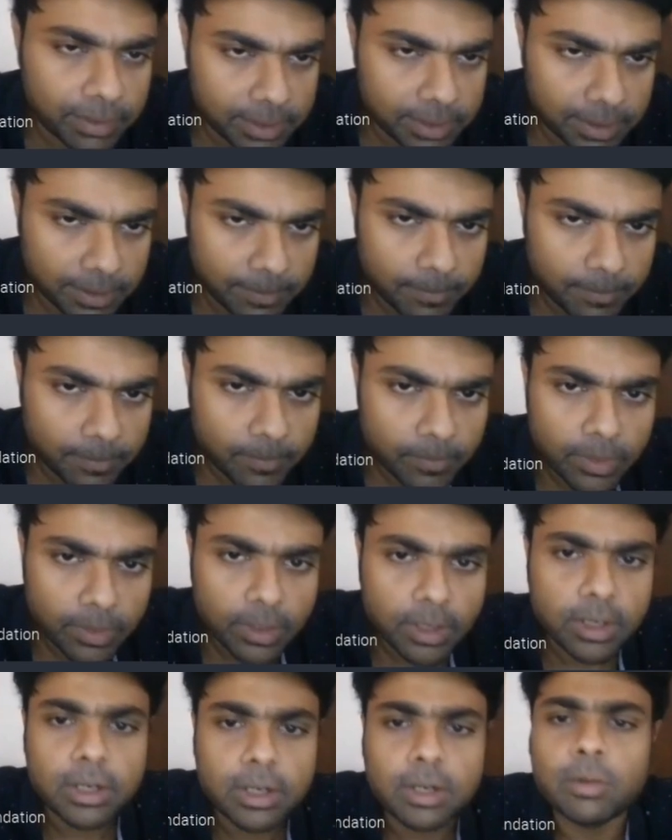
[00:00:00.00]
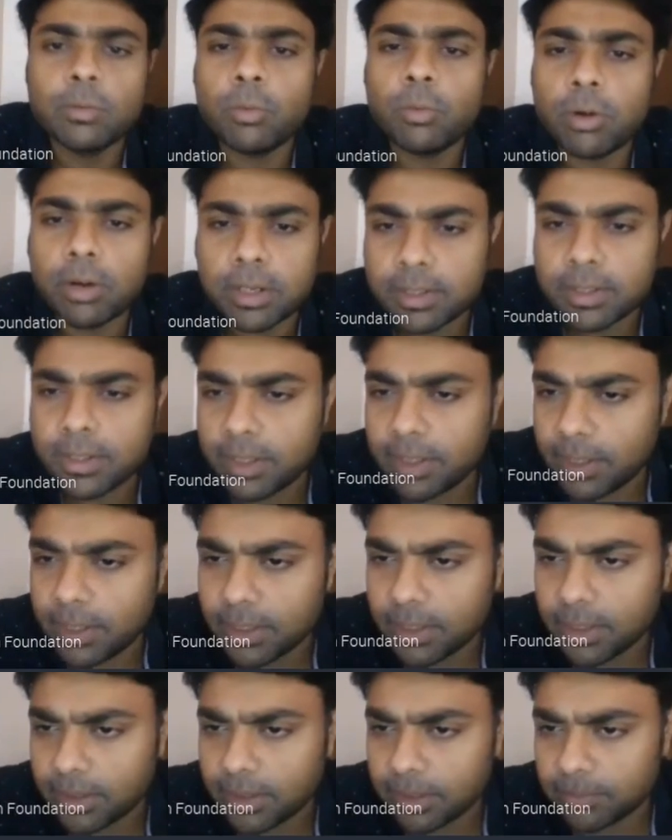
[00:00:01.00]
IFSC. Now, what is
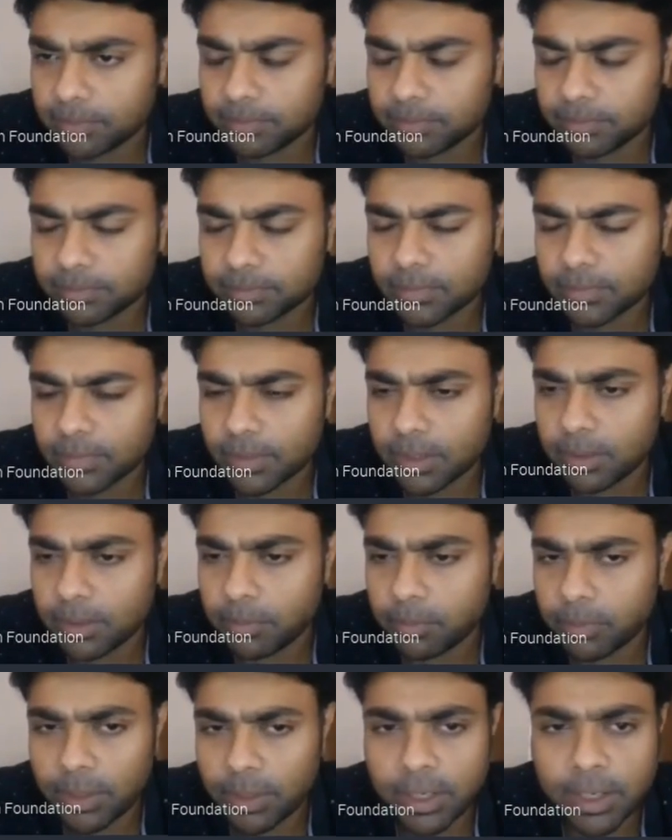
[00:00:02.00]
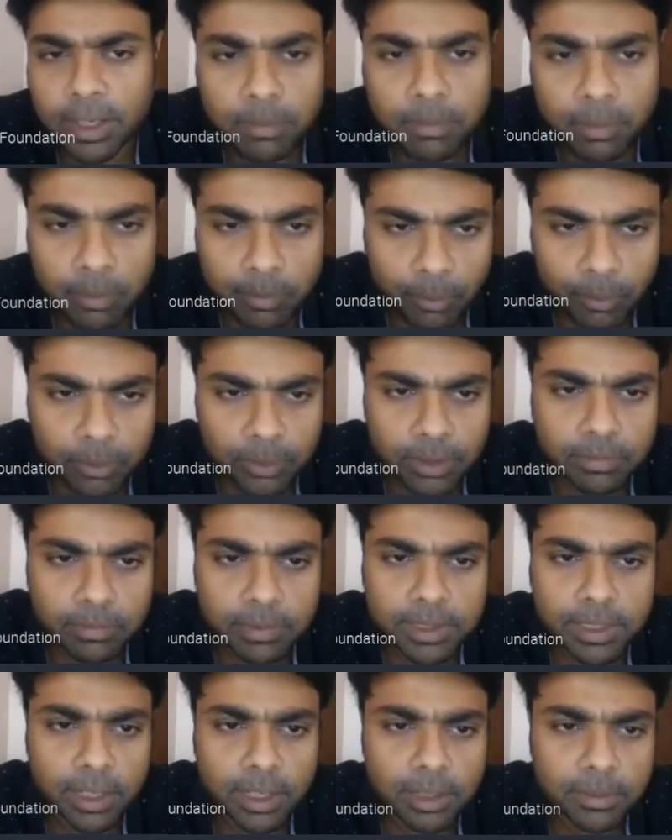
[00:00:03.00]
the current
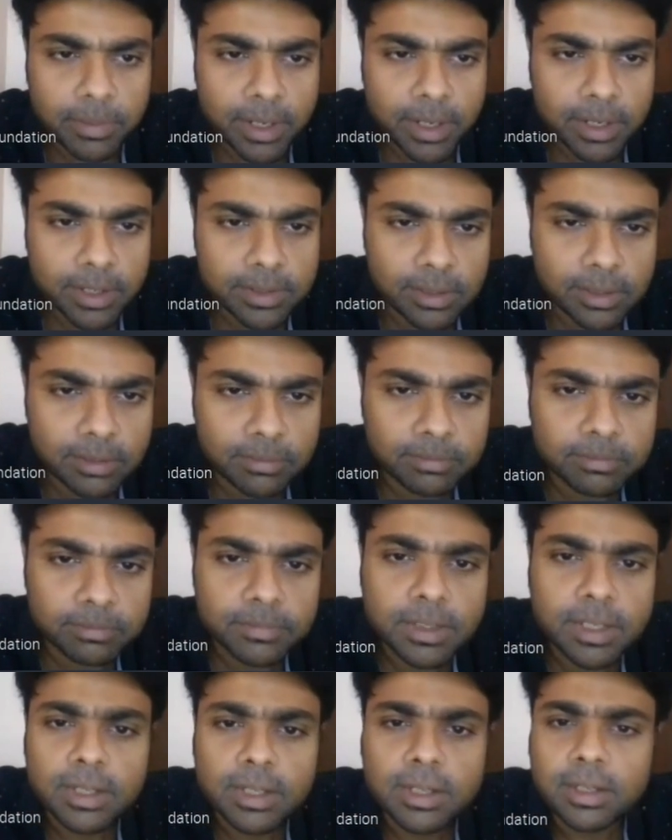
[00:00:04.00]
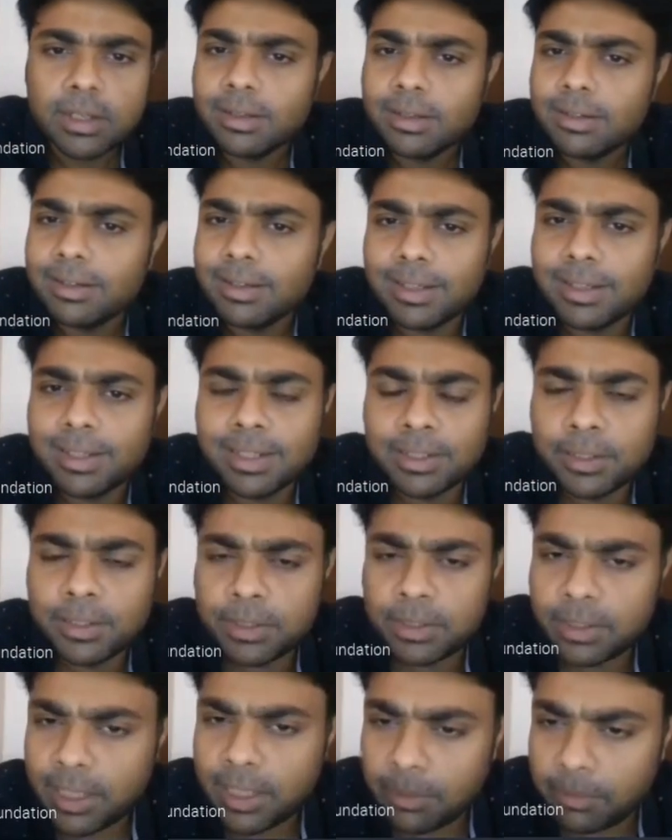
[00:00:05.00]
proposal which RBI has come?
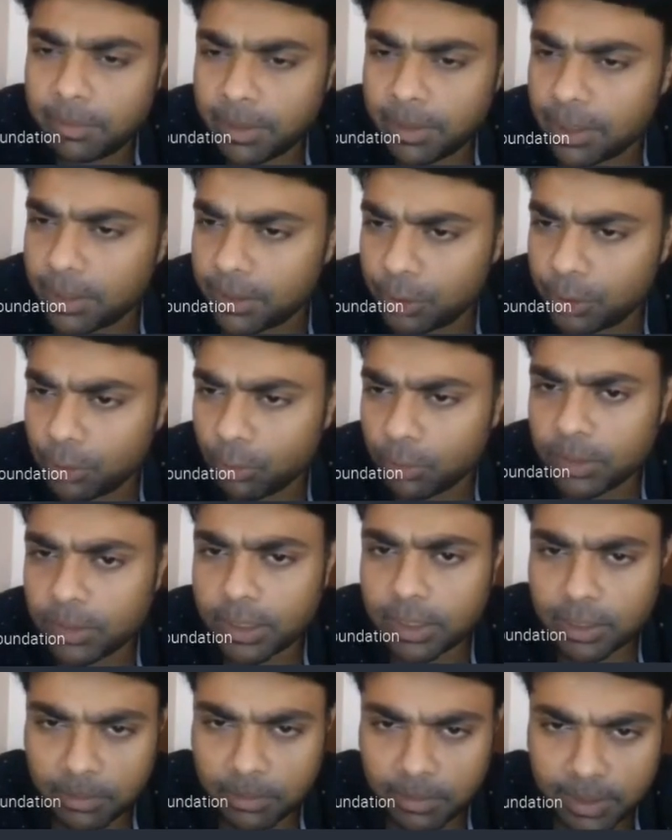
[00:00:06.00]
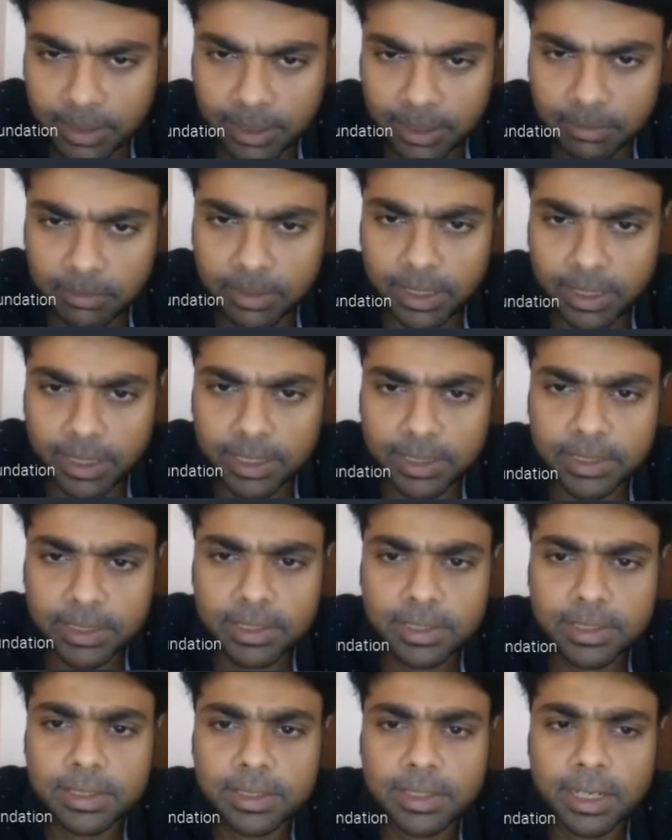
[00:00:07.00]
In keeping in tune with the
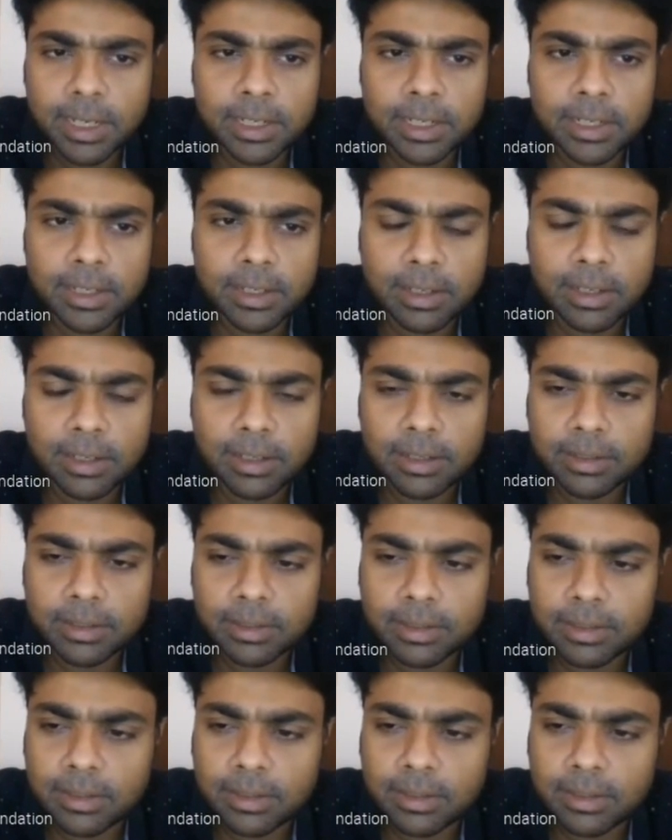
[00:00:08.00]
recommendations and